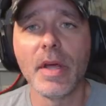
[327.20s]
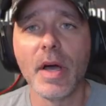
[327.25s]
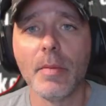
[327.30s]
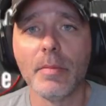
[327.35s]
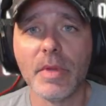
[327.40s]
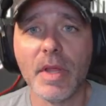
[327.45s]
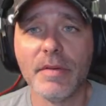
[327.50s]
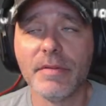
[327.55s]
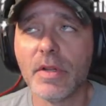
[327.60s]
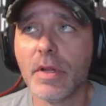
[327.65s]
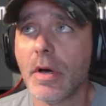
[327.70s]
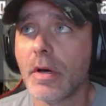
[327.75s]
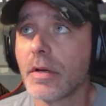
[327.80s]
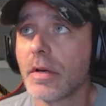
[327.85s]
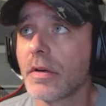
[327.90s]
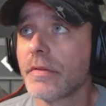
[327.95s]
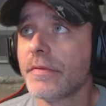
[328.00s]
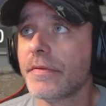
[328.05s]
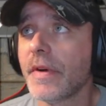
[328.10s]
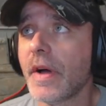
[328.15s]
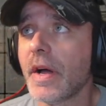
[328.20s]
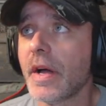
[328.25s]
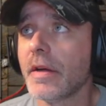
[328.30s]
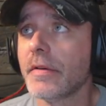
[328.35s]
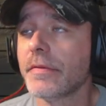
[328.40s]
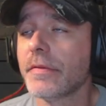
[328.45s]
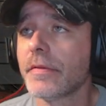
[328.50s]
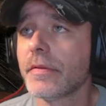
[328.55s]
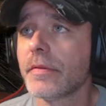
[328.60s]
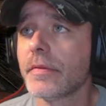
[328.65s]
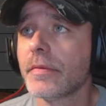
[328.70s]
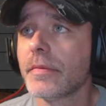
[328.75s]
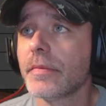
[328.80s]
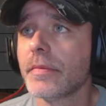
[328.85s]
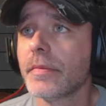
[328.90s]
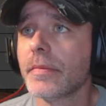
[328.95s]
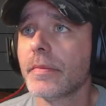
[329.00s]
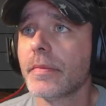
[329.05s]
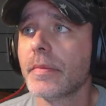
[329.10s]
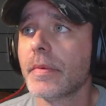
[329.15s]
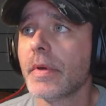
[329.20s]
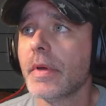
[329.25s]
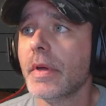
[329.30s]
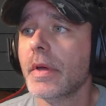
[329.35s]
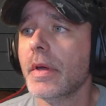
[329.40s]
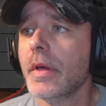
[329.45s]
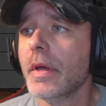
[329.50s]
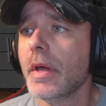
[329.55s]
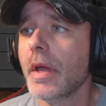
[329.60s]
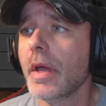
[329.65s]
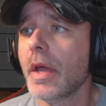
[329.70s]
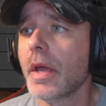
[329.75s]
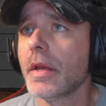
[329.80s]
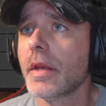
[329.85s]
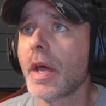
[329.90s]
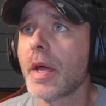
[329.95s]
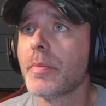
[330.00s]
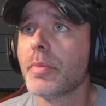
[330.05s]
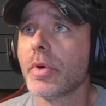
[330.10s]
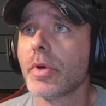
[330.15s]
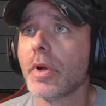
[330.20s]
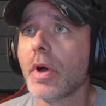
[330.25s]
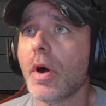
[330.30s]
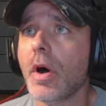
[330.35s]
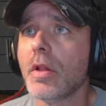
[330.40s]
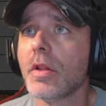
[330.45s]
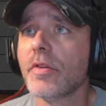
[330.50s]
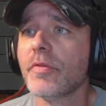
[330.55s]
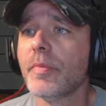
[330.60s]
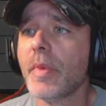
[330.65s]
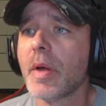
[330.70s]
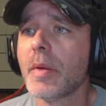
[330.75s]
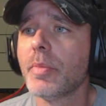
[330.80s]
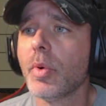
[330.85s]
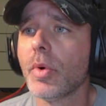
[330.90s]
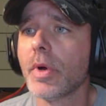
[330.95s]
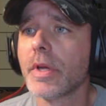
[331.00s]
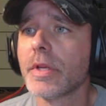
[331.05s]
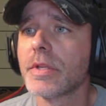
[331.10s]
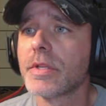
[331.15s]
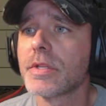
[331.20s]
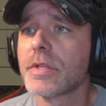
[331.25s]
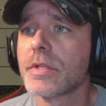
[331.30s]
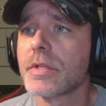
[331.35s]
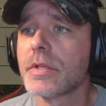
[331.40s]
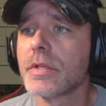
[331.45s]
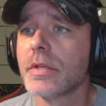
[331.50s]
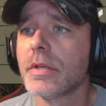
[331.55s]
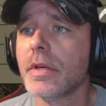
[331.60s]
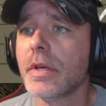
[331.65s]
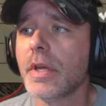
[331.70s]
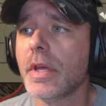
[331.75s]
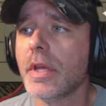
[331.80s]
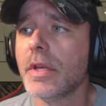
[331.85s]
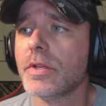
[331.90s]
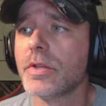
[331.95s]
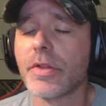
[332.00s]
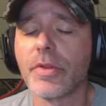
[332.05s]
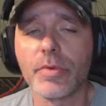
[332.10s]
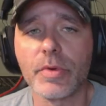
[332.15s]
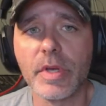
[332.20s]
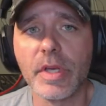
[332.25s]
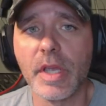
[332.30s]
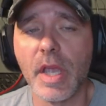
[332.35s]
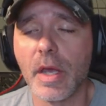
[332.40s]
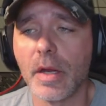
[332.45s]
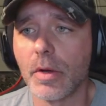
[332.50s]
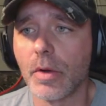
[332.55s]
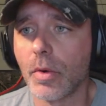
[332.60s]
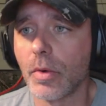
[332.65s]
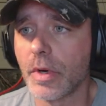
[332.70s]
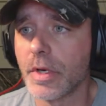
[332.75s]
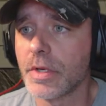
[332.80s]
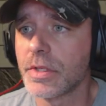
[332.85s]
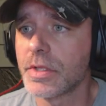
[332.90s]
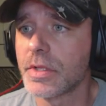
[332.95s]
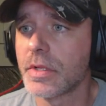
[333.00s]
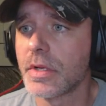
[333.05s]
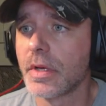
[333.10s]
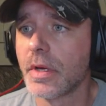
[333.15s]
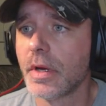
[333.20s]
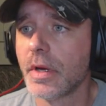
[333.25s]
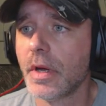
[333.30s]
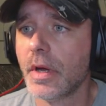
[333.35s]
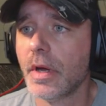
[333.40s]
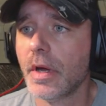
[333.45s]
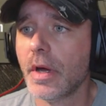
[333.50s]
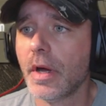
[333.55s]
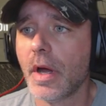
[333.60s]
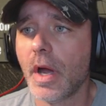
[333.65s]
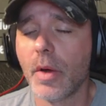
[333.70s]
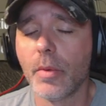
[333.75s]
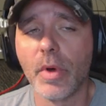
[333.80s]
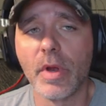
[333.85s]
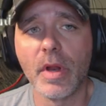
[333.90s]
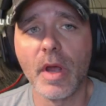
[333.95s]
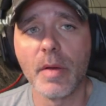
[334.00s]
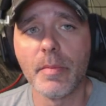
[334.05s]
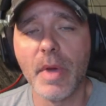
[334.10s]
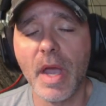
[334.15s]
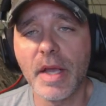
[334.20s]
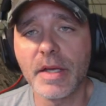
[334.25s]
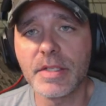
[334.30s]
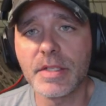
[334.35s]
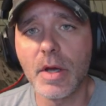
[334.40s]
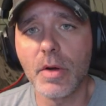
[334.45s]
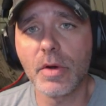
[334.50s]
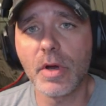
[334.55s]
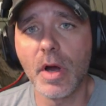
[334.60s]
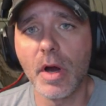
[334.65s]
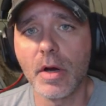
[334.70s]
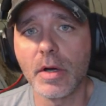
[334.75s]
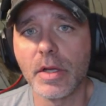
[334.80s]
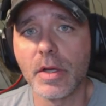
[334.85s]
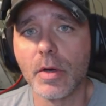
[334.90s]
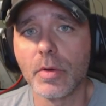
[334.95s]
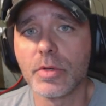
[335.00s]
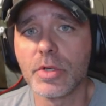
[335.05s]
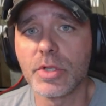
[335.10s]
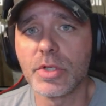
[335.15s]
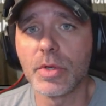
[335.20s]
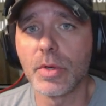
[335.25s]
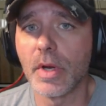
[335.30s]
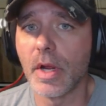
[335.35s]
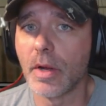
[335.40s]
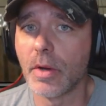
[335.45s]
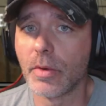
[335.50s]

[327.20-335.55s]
I'm level 105, and I put all of my points into 3 categories. I maxed out cardio just so